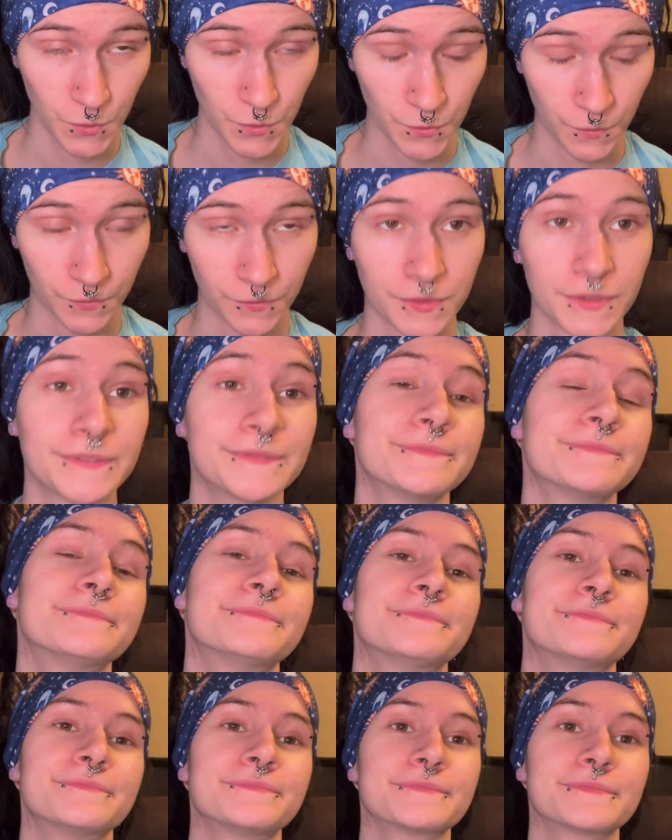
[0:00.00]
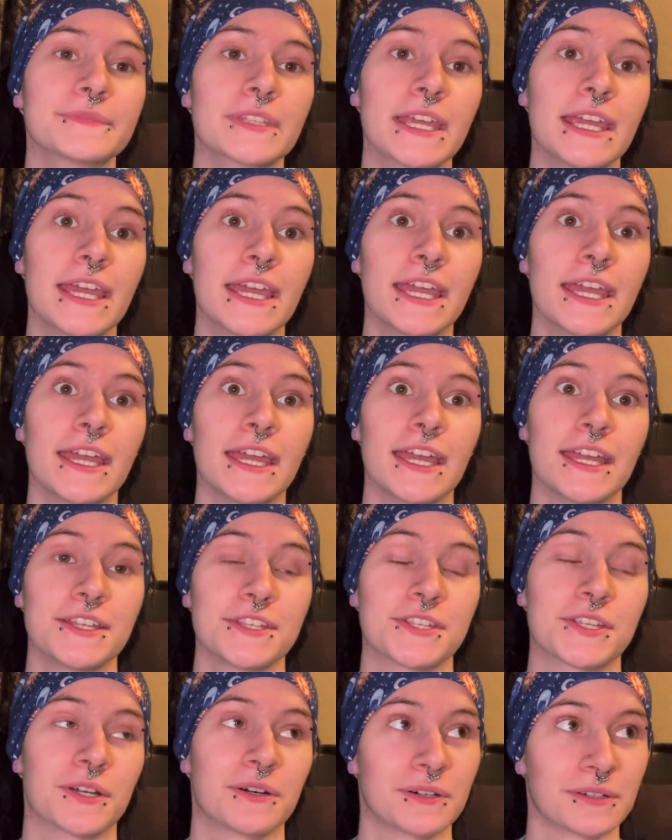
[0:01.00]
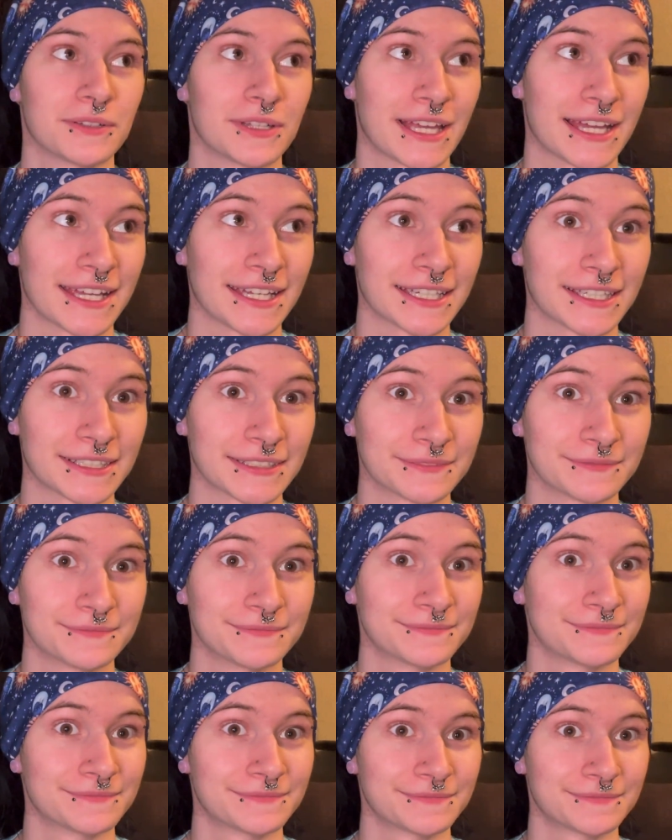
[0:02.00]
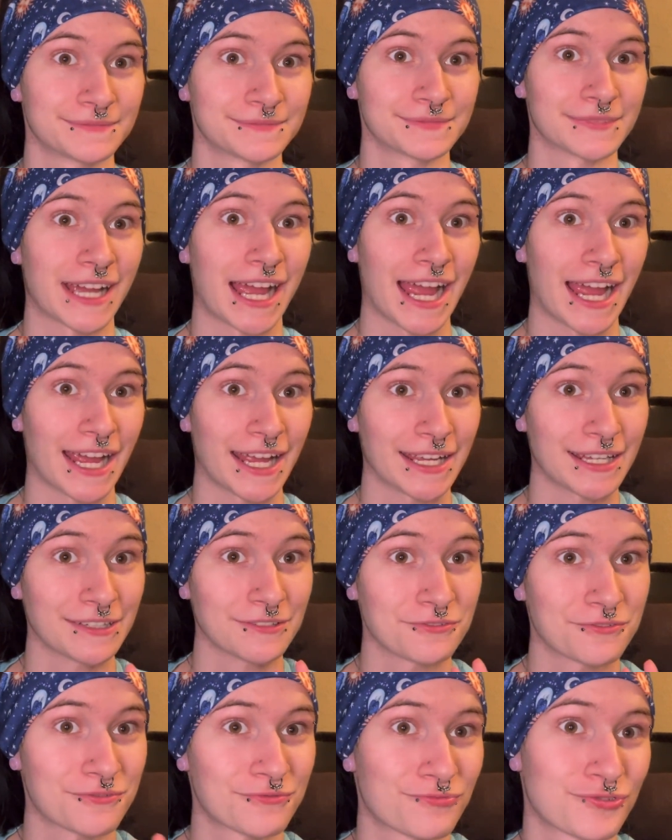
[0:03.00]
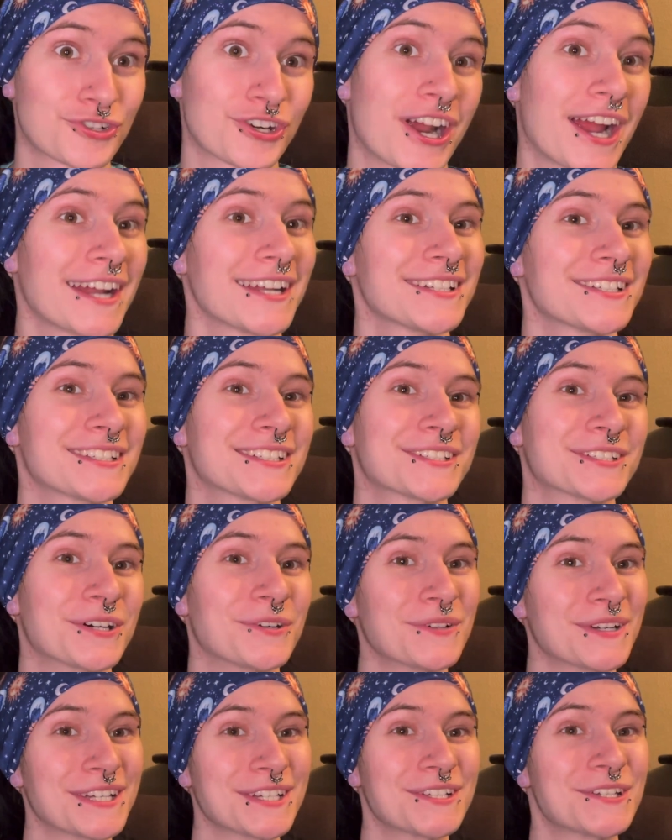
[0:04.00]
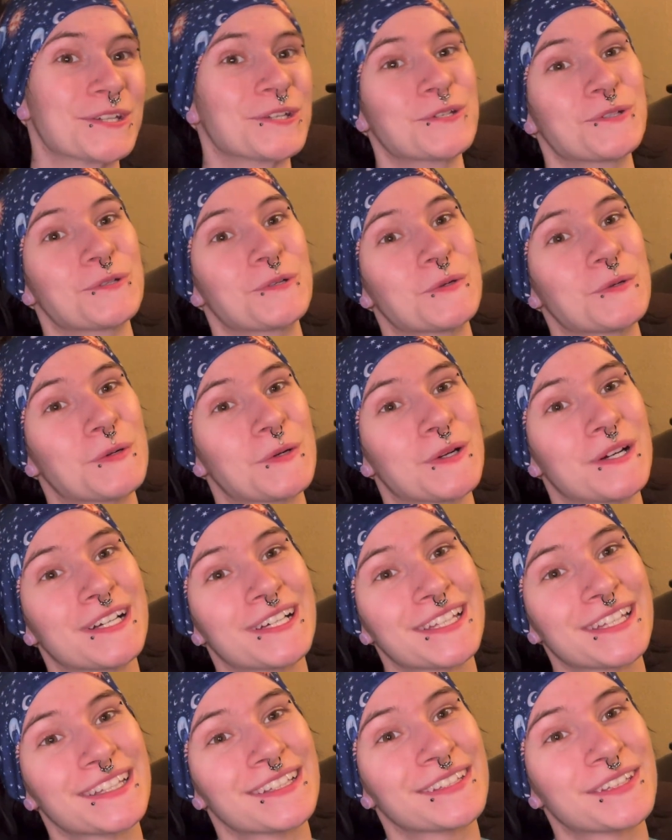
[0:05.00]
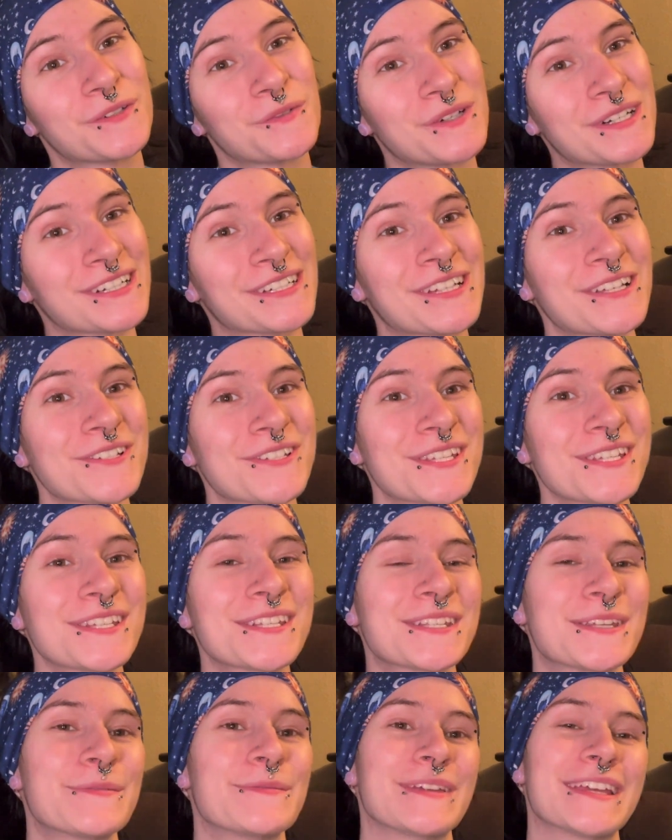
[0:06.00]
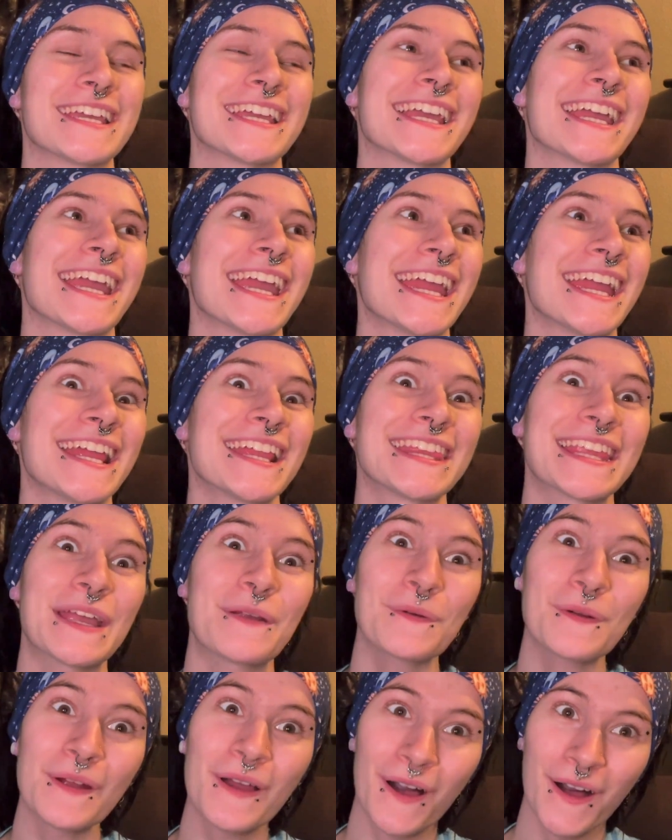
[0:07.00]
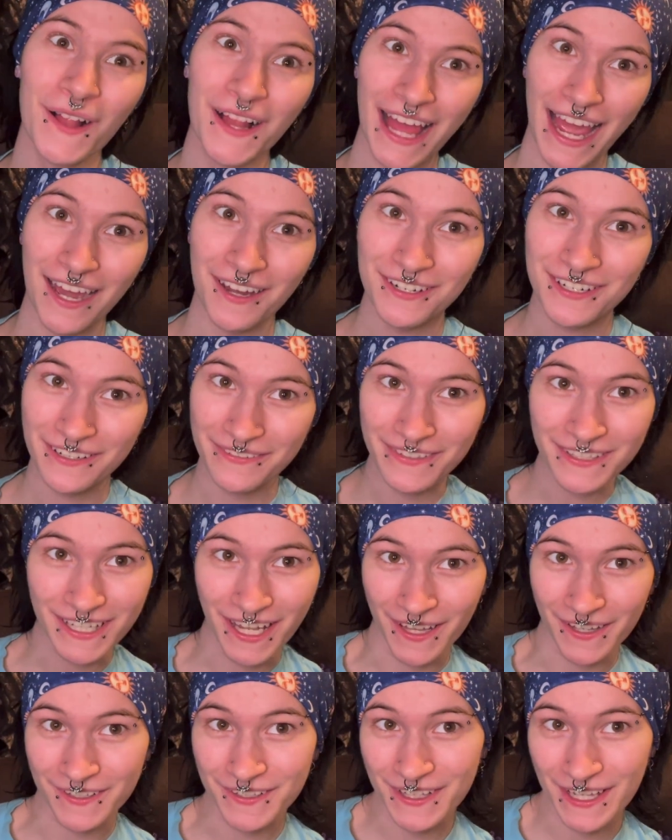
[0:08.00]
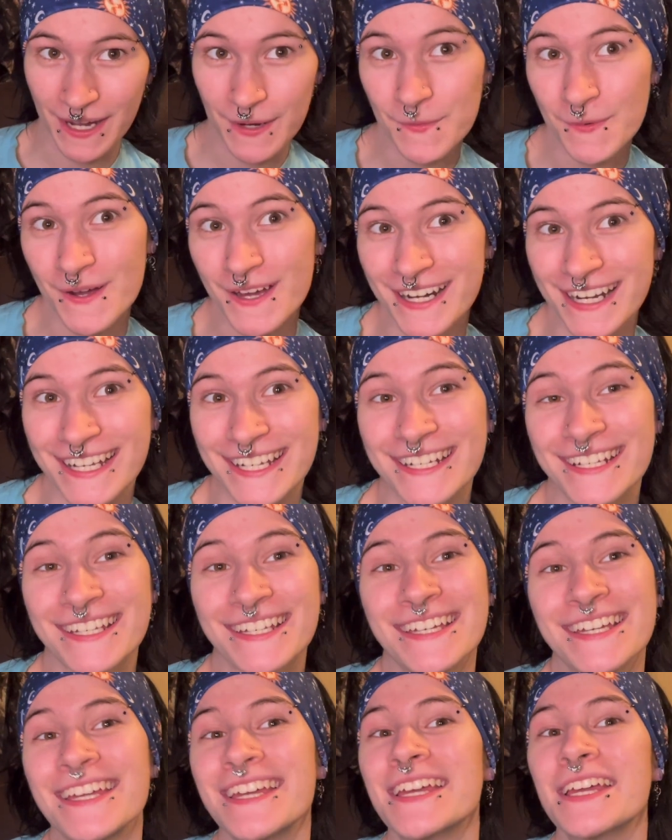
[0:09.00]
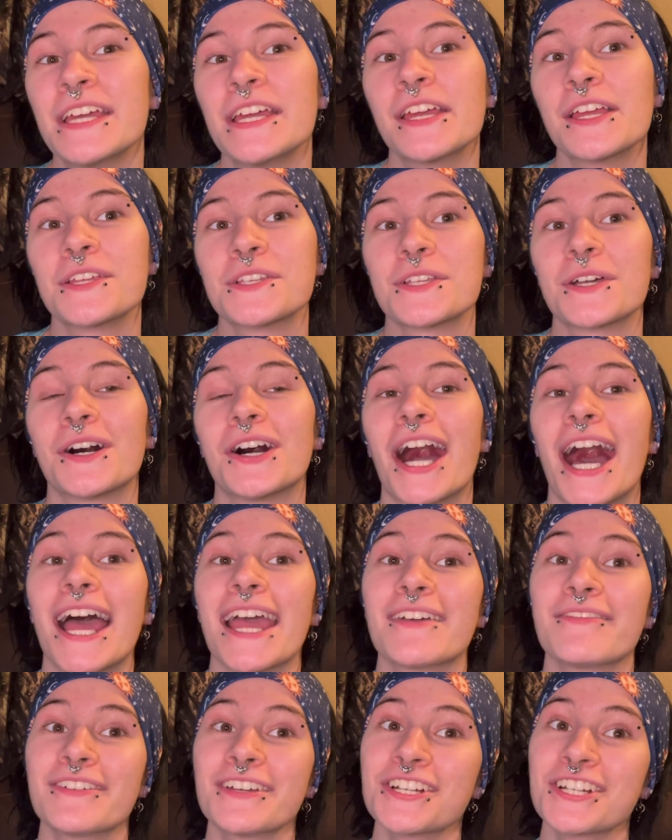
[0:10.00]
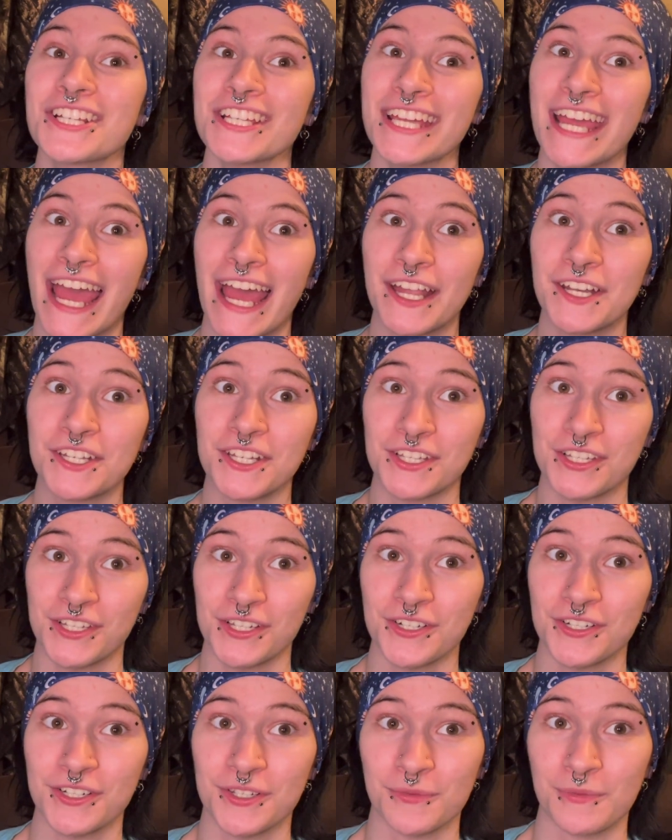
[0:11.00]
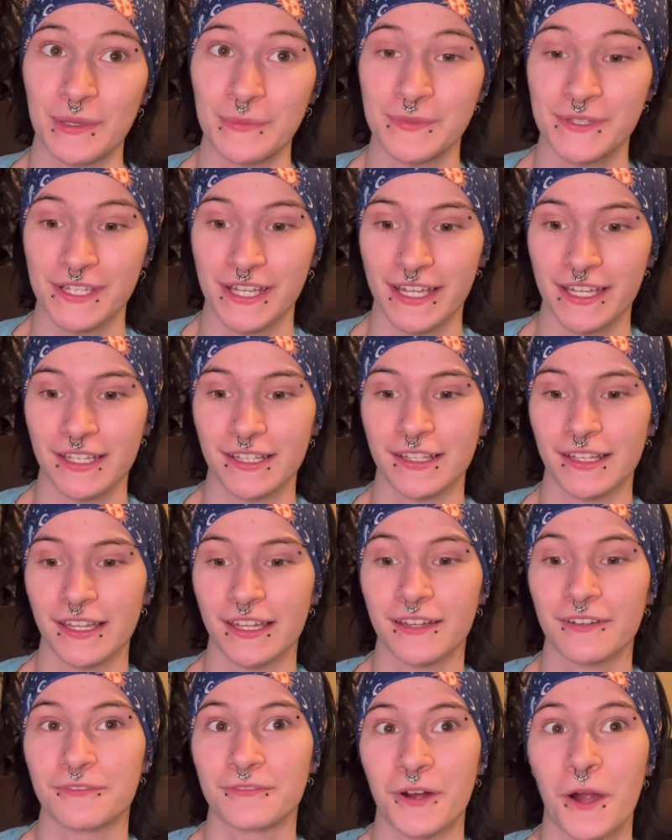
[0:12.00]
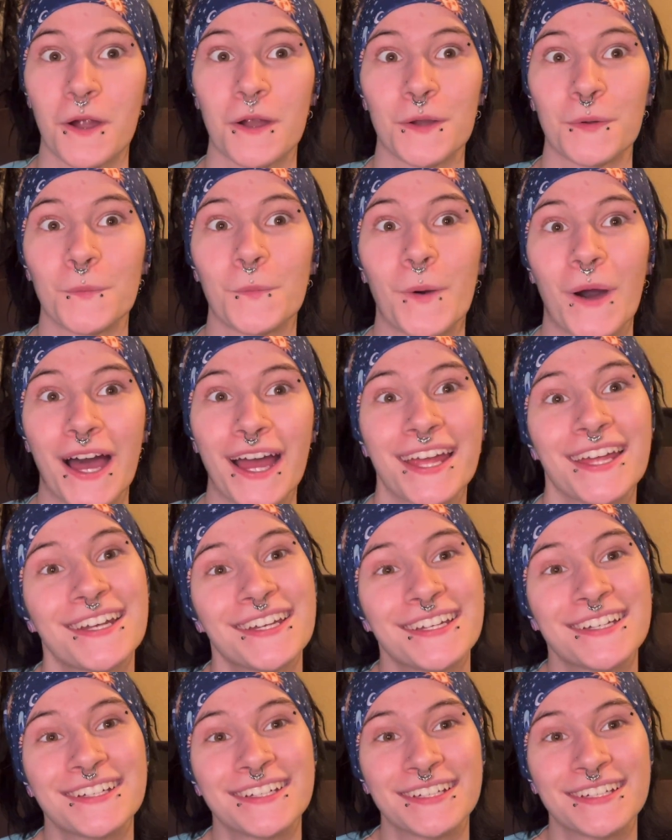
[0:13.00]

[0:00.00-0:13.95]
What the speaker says: Oof. And so like I tried going to the one closest to me, and they were all out of the color that I wanted. So I eventually had to search the website like far and wide.